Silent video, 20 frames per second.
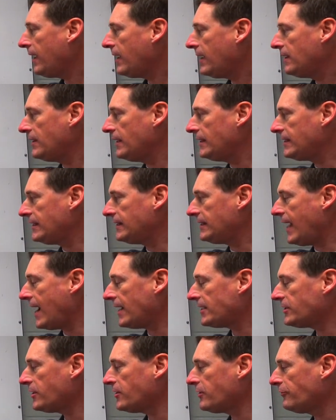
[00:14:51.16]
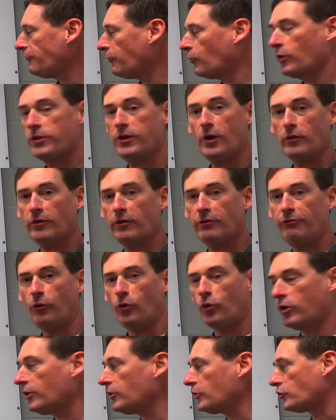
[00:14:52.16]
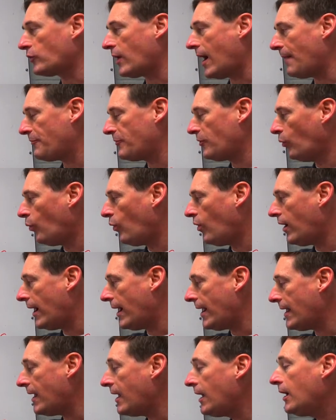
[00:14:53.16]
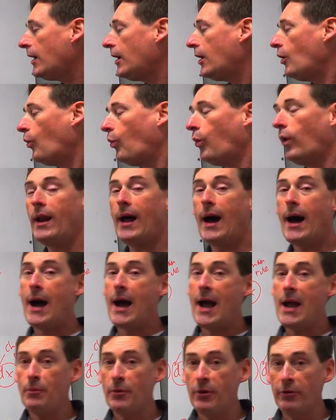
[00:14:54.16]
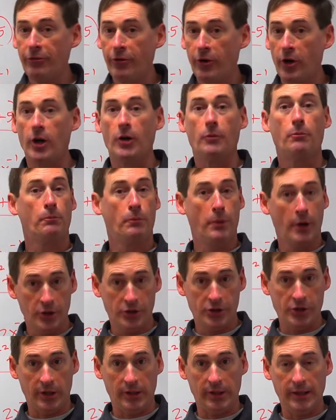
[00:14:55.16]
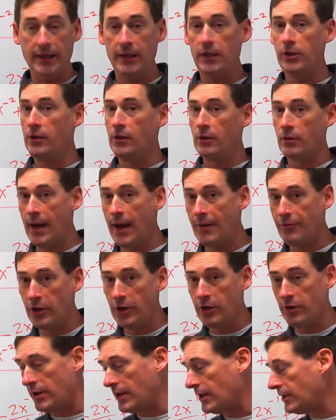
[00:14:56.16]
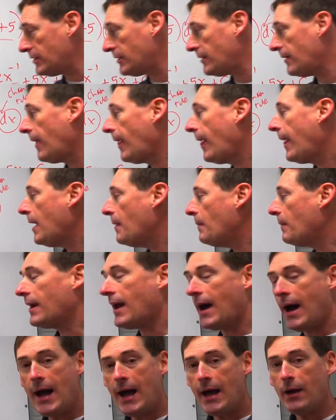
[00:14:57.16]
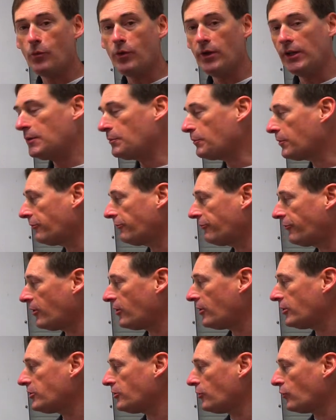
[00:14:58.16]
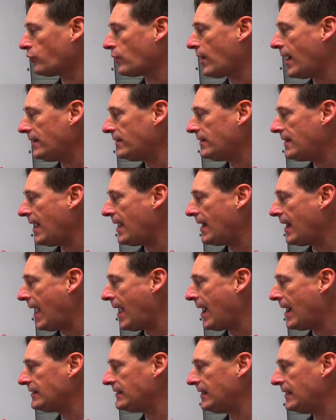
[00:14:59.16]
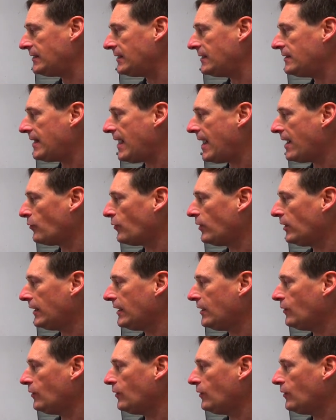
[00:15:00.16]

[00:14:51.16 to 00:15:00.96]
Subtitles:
this is x to the 4th over 4, drop the 1. What I prefer, personally, you don't have to do this, but I really prefer to write that as, isn't that really